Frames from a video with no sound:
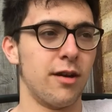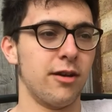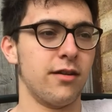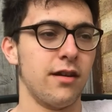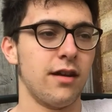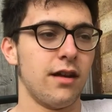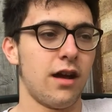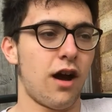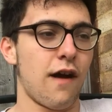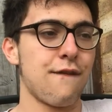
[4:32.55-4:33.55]
And
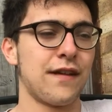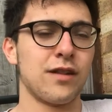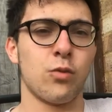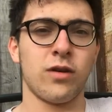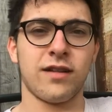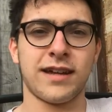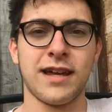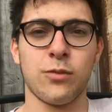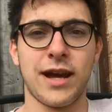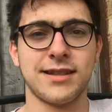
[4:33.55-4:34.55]
I think the
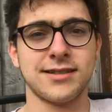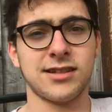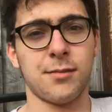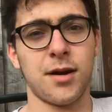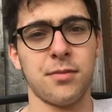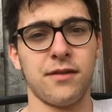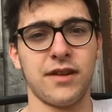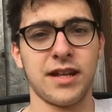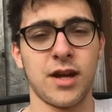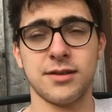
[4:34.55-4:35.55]
key way to sum up the
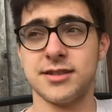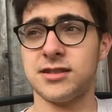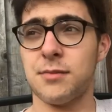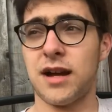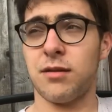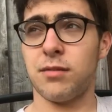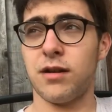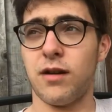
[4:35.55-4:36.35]
video and to sum up